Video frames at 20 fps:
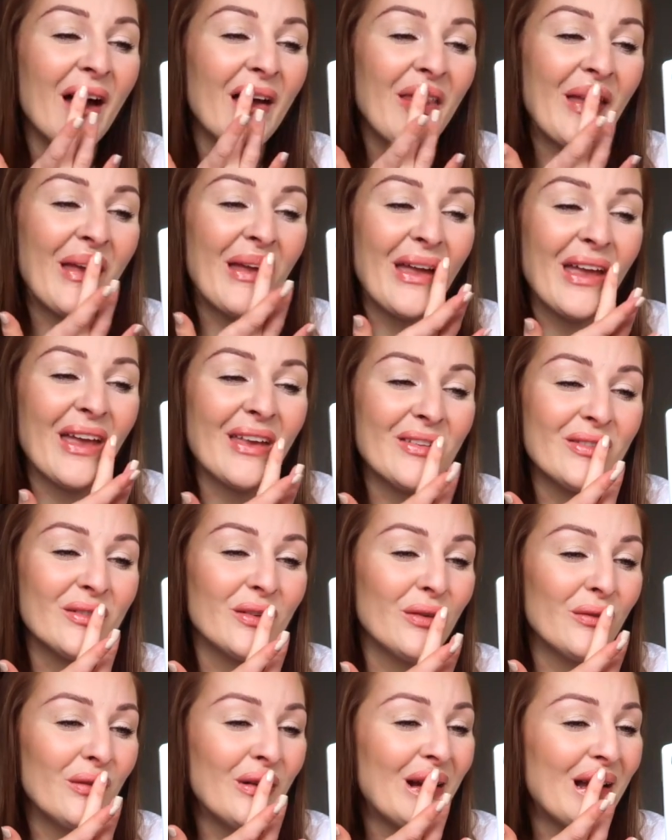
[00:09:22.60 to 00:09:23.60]
I think it's
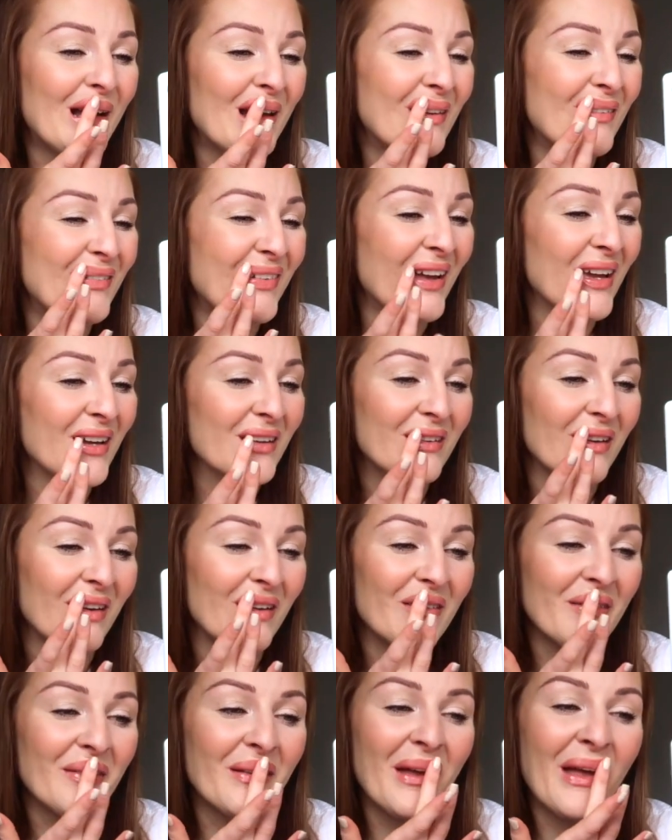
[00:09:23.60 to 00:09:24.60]
really
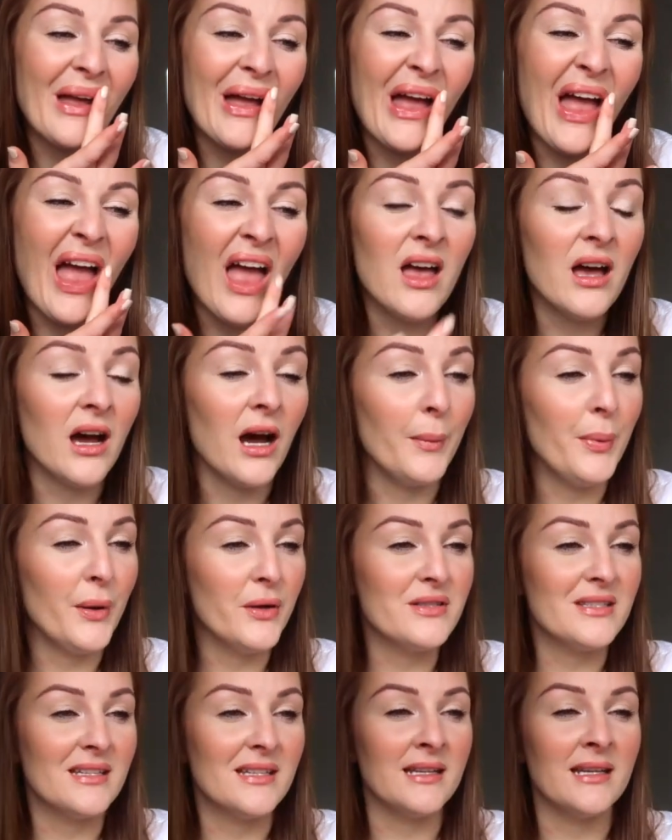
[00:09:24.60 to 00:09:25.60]
effective. I
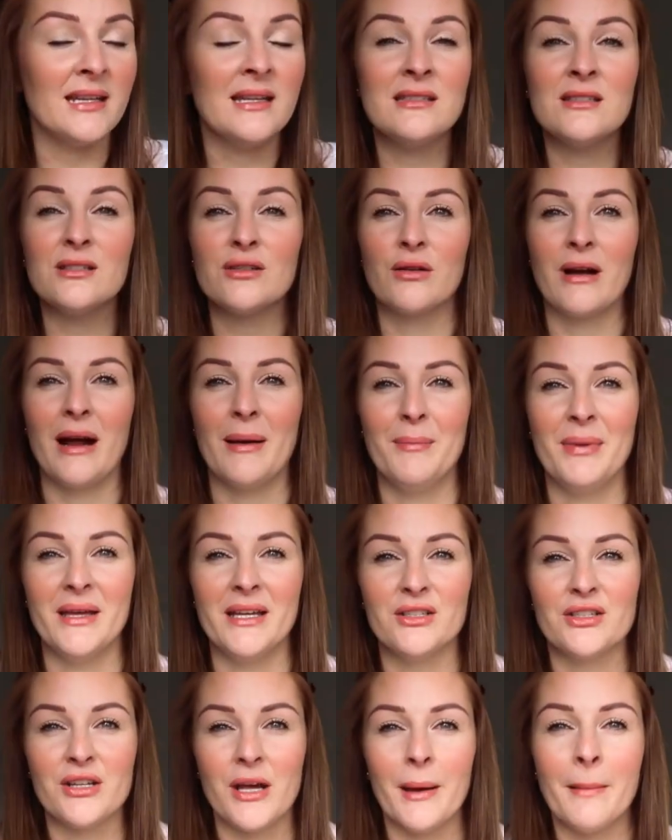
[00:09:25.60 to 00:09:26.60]
posted an Instagram
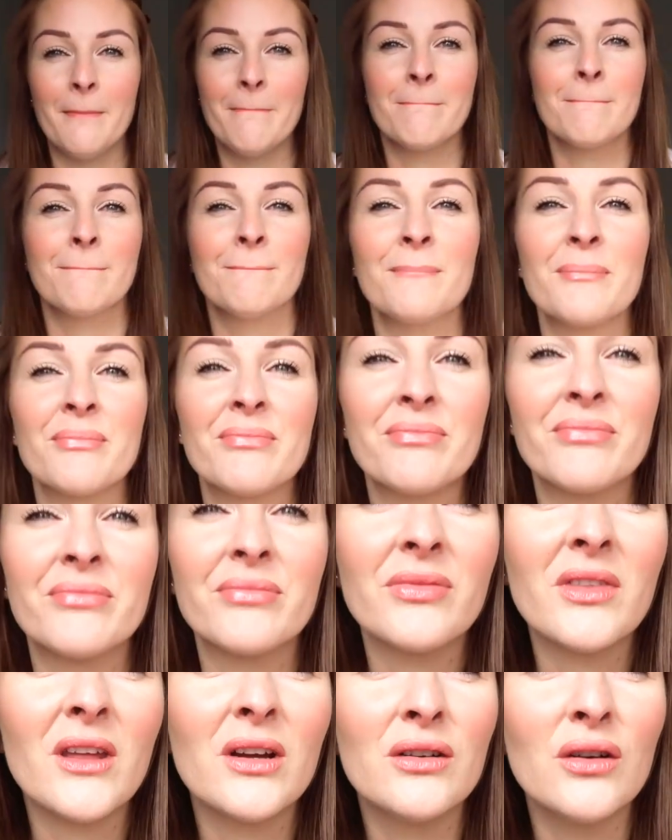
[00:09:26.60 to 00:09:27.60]
picture
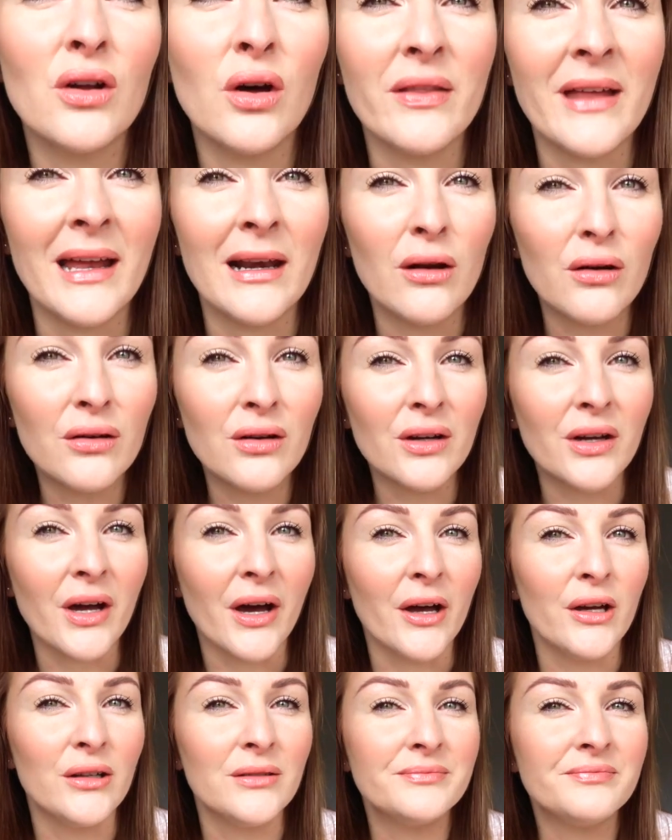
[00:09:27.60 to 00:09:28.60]
not that long
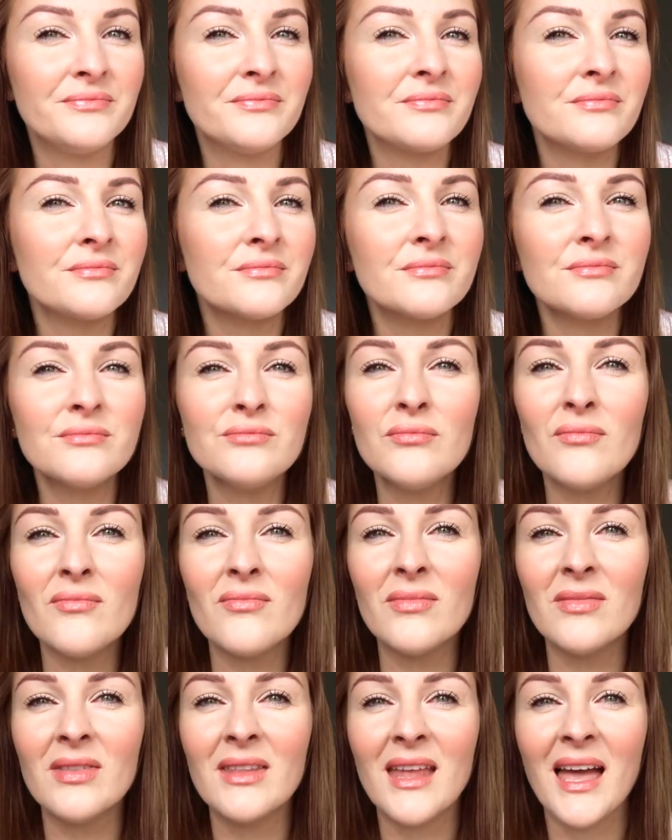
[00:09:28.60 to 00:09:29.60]
ago
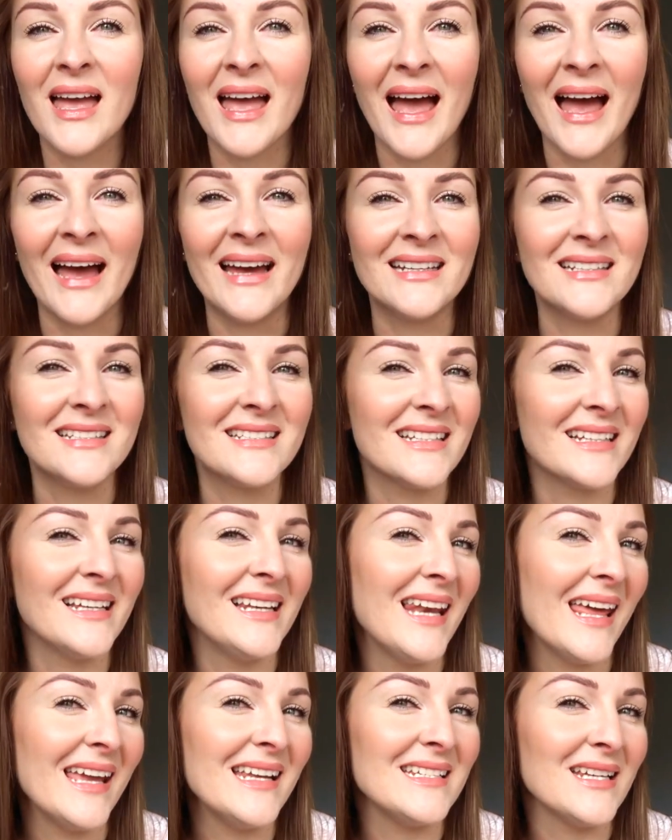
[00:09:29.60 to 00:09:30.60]
and a
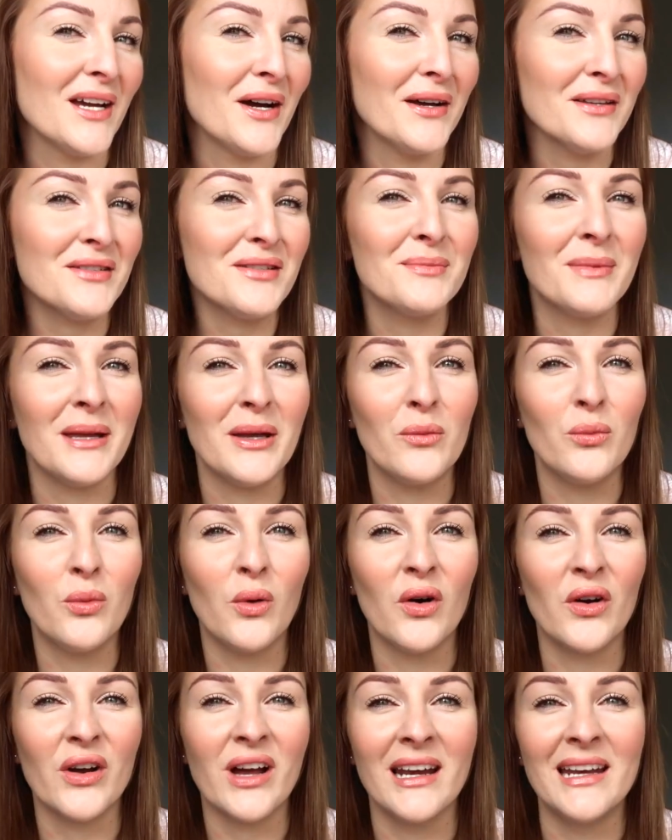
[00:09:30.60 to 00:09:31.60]
lady asked me
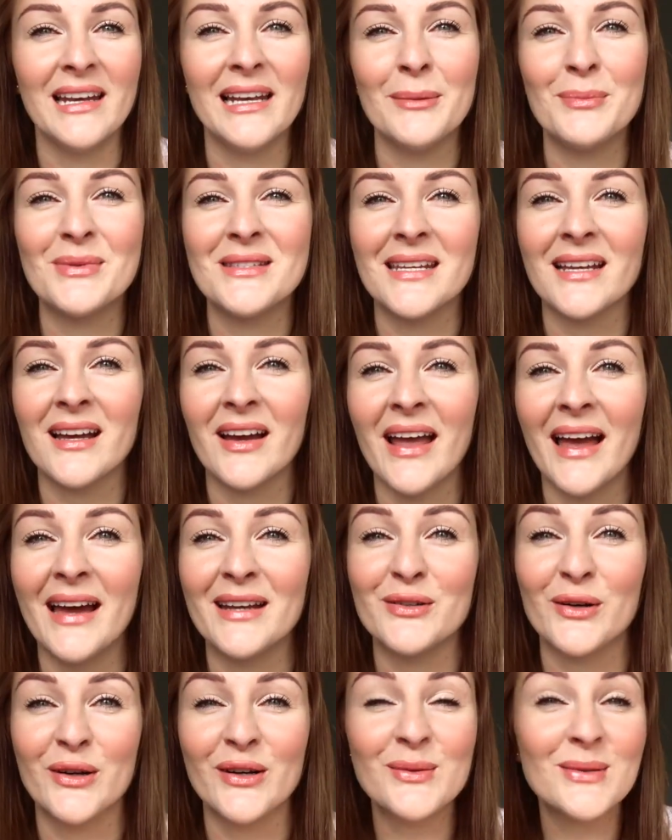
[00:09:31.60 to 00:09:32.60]
what color lipstick I
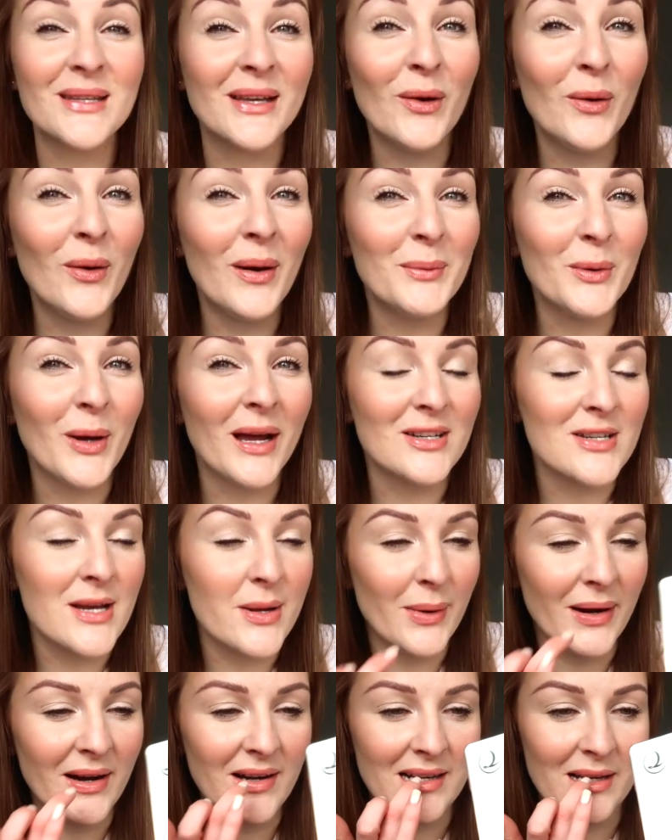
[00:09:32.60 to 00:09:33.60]
had on. I was like, oh, I'm not
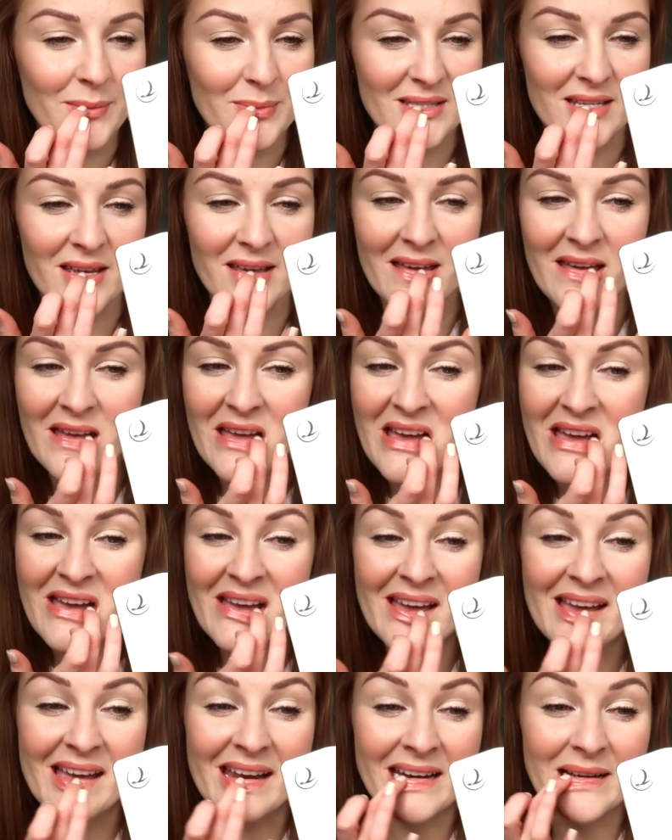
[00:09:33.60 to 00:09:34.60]
actually wearing lipstick,
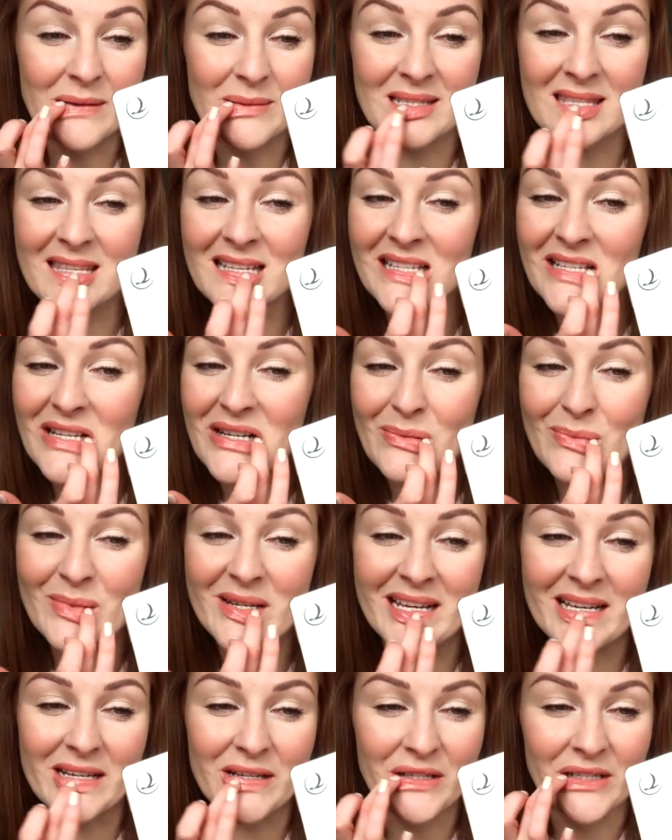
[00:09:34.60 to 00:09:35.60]
and it was this
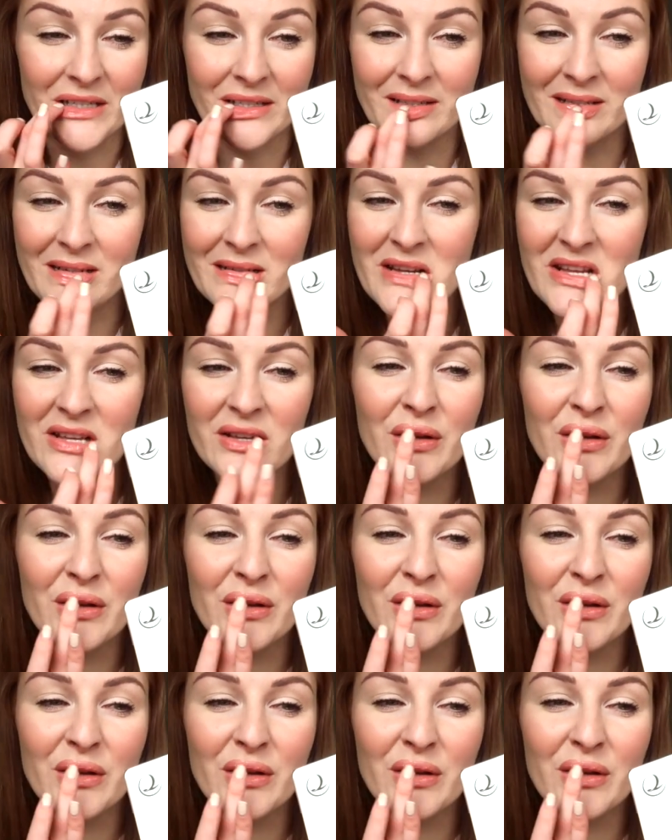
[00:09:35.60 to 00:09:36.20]
combination.